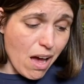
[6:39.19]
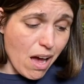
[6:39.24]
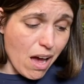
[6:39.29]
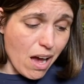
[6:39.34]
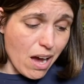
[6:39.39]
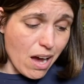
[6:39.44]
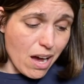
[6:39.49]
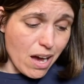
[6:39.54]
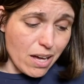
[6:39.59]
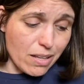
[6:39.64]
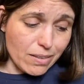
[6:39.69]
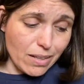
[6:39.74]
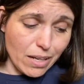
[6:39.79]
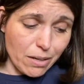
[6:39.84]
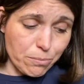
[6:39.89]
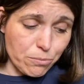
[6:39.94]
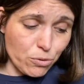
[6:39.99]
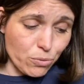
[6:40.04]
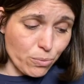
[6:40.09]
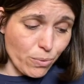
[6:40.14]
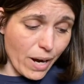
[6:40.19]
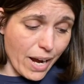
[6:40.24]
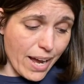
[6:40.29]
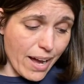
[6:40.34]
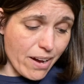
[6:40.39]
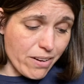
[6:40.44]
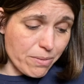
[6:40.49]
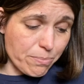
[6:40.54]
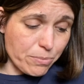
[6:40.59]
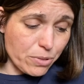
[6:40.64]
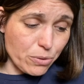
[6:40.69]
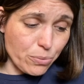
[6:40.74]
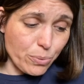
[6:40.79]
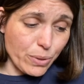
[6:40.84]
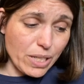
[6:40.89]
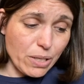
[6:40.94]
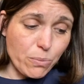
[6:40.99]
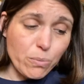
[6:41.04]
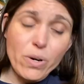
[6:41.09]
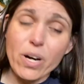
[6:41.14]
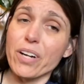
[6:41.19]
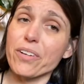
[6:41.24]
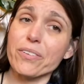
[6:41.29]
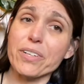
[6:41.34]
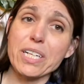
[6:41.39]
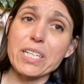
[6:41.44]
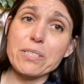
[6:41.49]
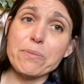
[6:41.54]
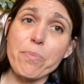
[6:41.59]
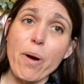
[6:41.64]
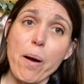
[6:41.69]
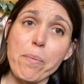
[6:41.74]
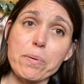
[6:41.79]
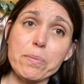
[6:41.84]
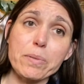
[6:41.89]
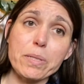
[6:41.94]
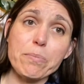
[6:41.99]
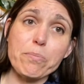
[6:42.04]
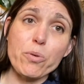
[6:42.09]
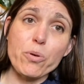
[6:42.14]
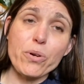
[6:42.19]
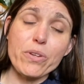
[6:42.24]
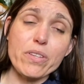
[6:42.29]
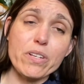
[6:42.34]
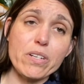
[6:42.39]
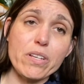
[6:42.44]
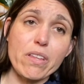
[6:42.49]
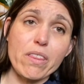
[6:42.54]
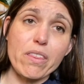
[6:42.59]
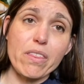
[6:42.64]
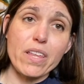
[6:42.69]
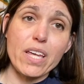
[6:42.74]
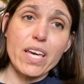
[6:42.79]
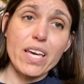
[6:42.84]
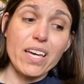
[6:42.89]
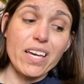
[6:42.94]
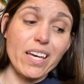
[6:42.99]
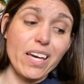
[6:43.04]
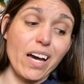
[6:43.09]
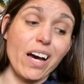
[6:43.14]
Let them dry out in between waterings, probably more than you think.